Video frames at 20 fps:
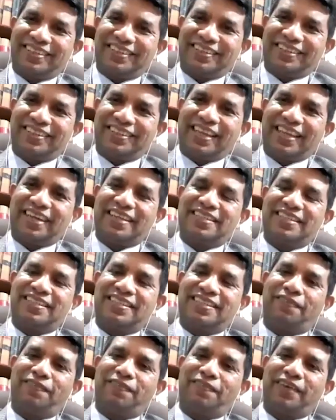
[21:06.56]
That is
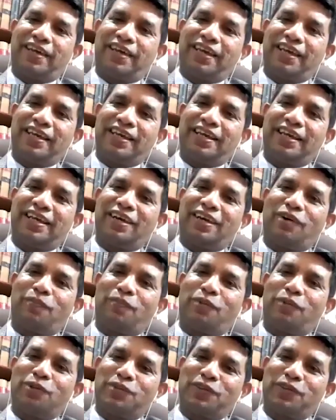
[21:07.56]
the way
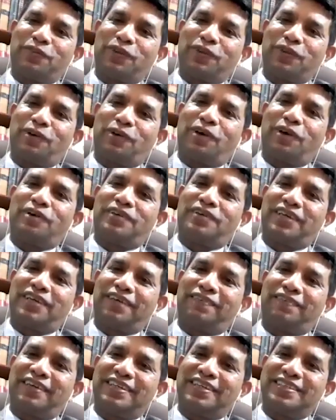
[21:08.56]
most of the clock
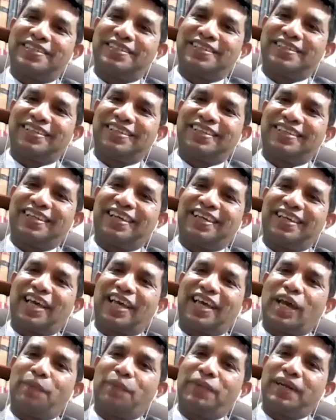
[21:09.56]
towers
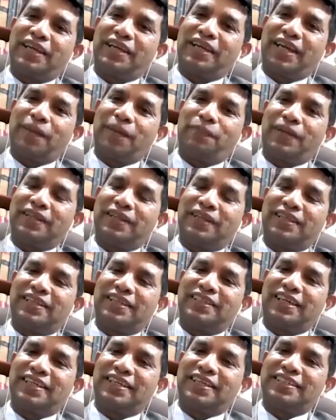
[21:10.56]
have been kept in the
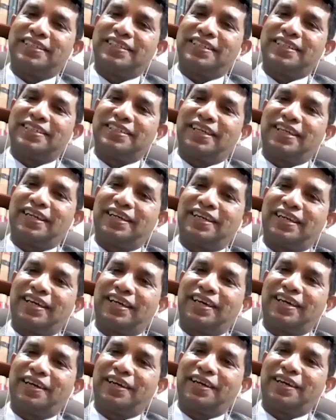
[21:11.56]
junctions and
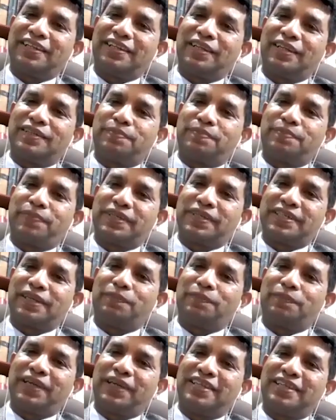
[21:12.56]
in the special
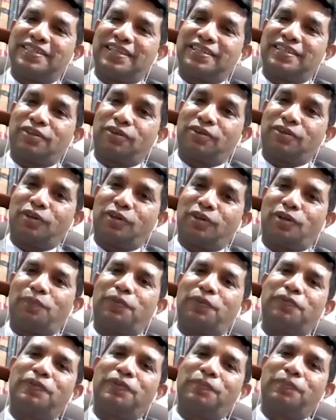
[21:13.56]
places on the top
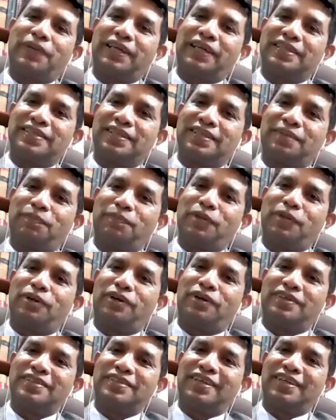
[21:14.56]
of the place,
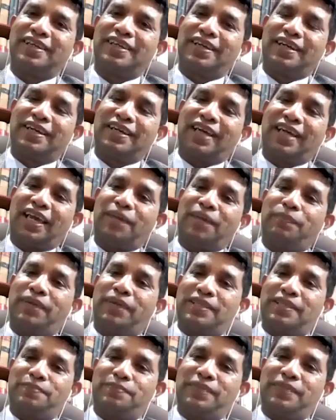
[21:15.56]
because time
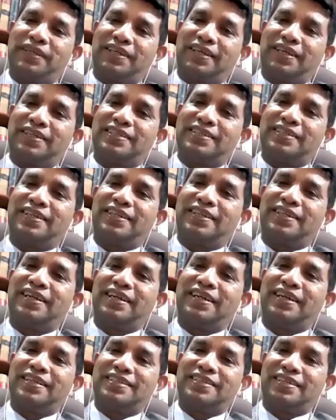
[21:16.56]
has been considered
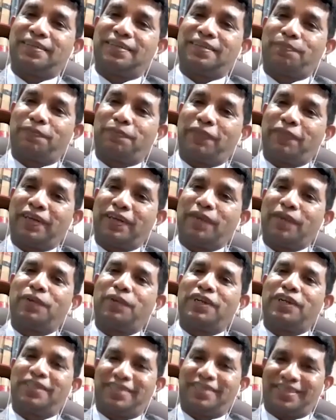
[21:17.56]
as very
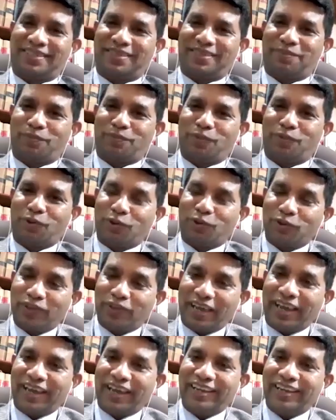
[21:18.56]
precious, more
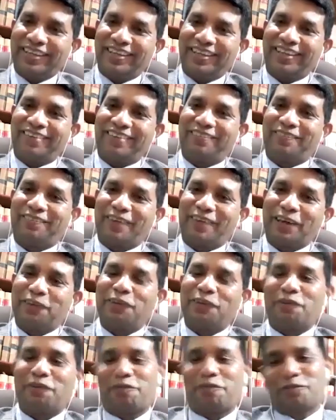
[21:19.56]
than the
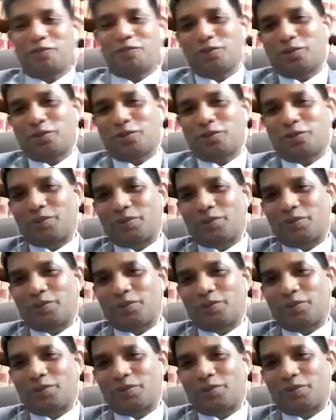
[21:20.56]
value of gold.